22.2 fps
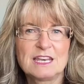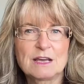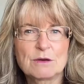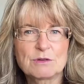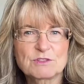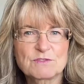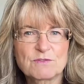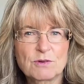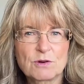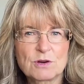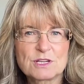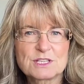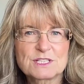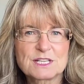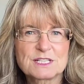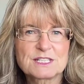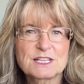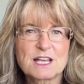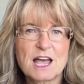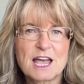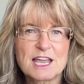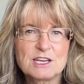Now, as far as
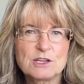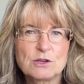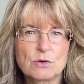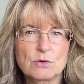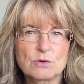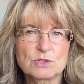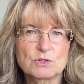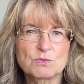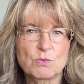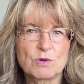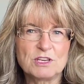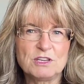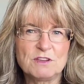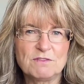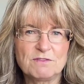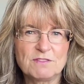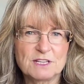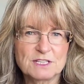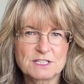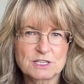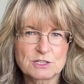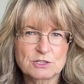design goes, when you
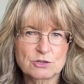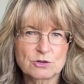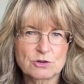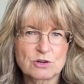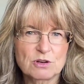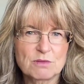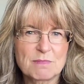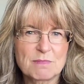visit Turtle